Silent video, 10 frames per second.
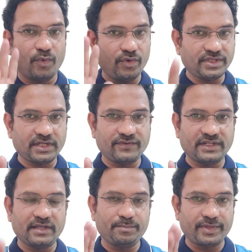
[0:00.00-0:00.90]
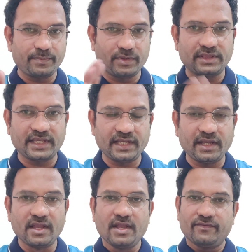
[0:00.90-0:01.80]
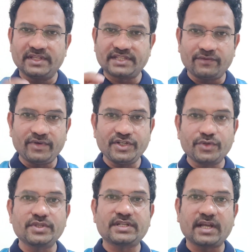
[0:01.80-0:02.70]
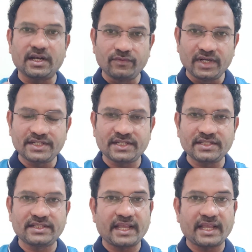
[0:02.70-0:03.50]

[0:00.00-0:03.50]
Most of the time people think when someone shows convulsions,